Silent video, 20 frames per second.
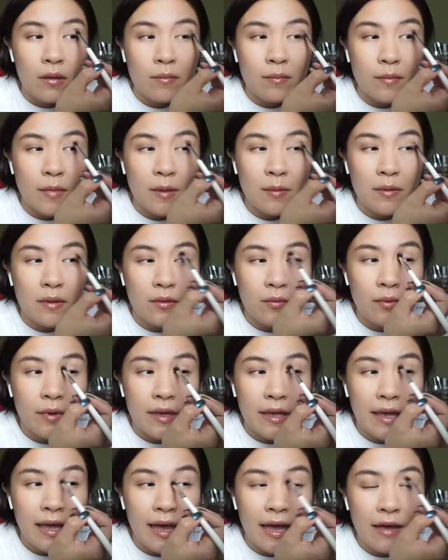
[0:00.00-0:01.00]
Maybe
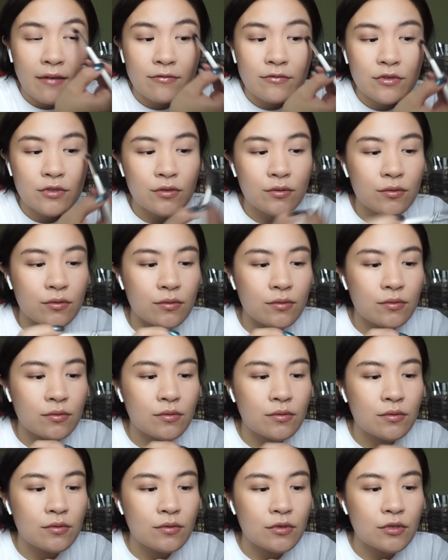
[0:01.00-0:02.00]
we have
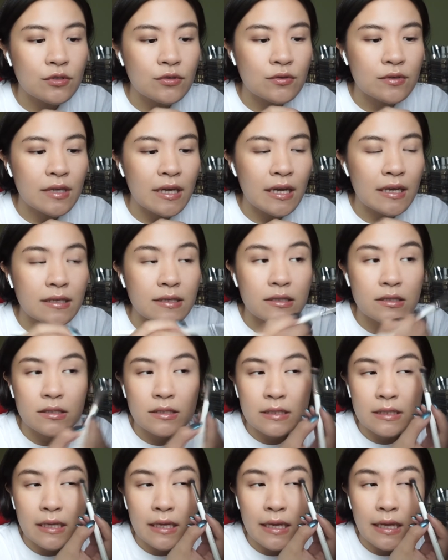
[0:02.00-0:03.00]
to do that
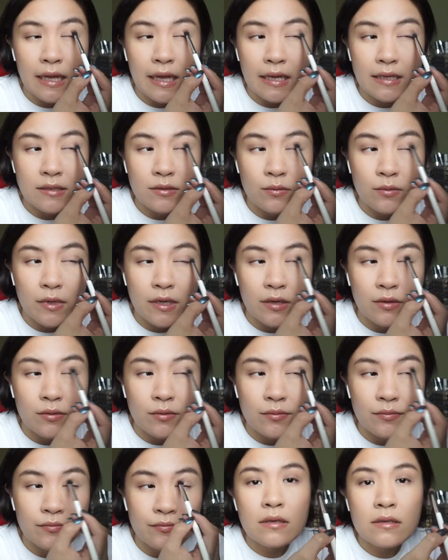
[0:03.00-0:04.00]
today as well.
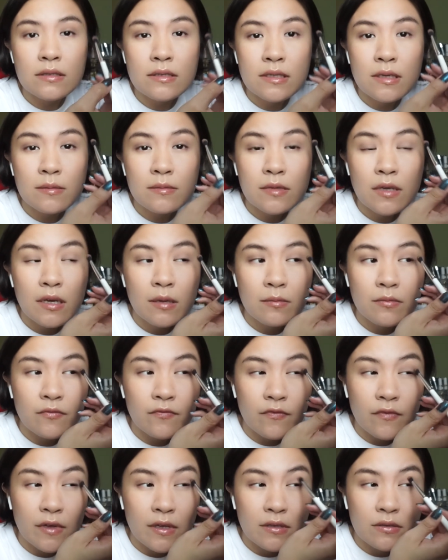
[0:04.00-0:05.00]
And sometimes
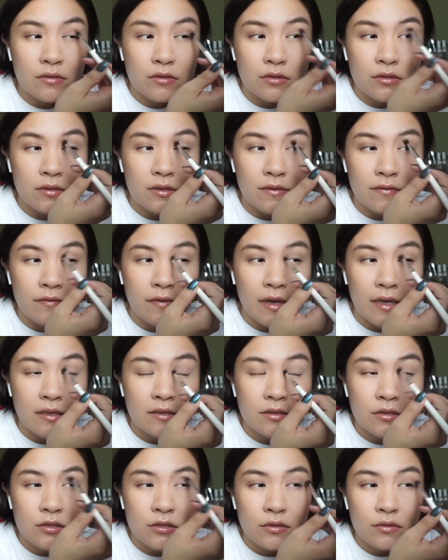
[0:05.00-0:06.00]
if I
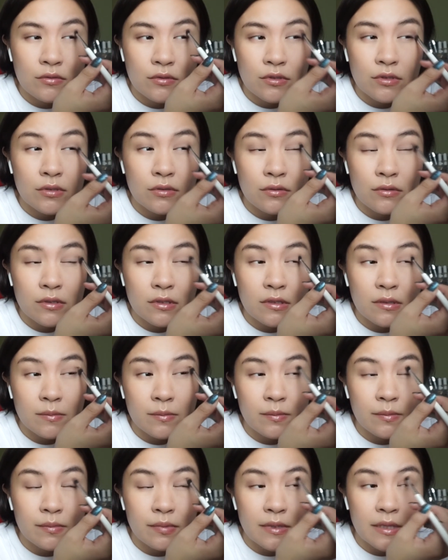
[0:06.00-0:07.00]
don't do the
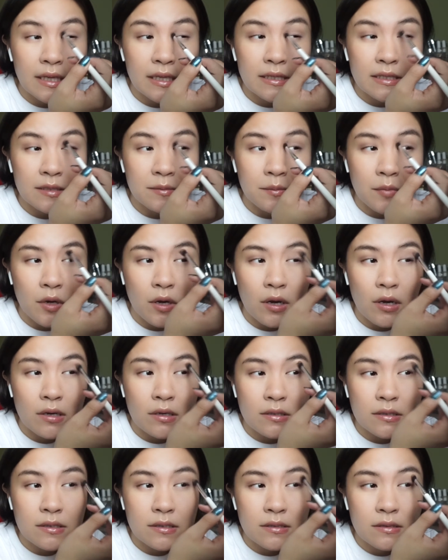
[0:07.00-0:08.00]
blending
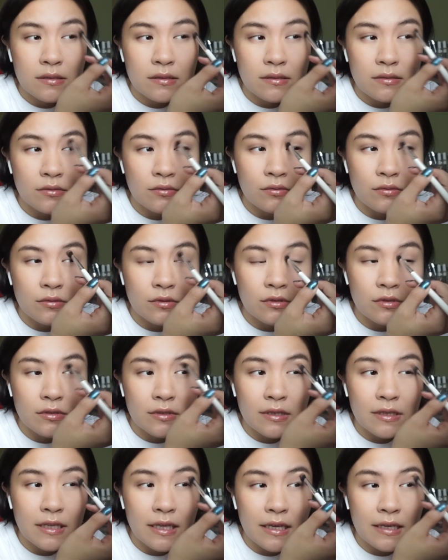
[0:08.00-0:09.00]
part, it will
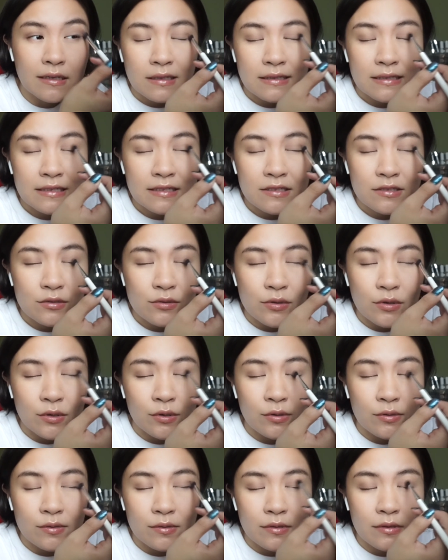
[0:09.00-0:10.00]
look like
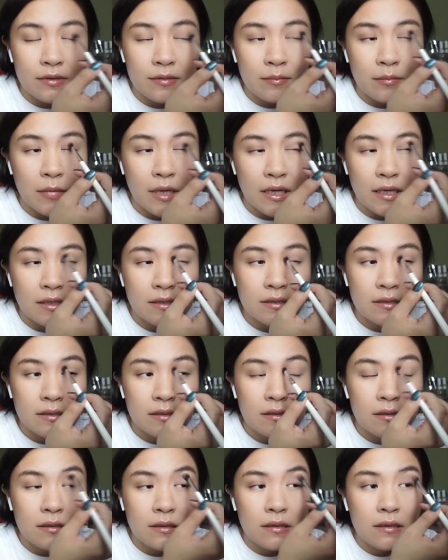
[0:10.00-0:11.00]
literal mud
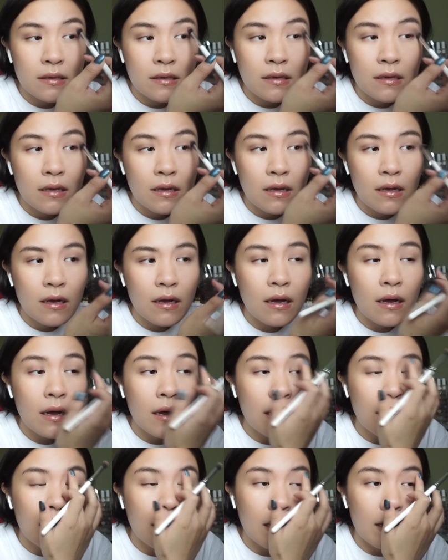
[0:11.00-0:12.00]

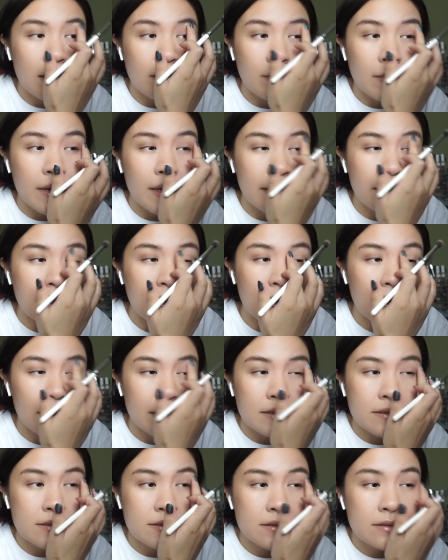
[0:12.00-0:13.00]
on my
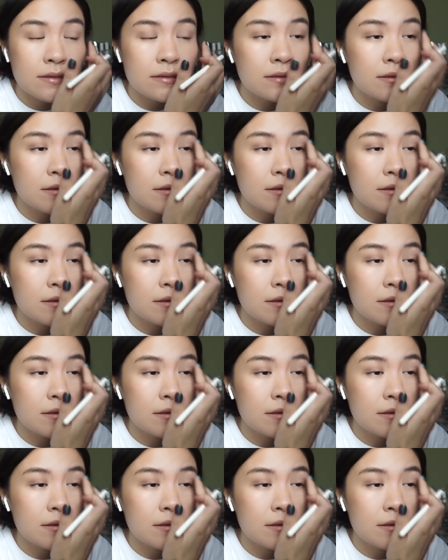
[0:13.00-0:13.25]
eyes.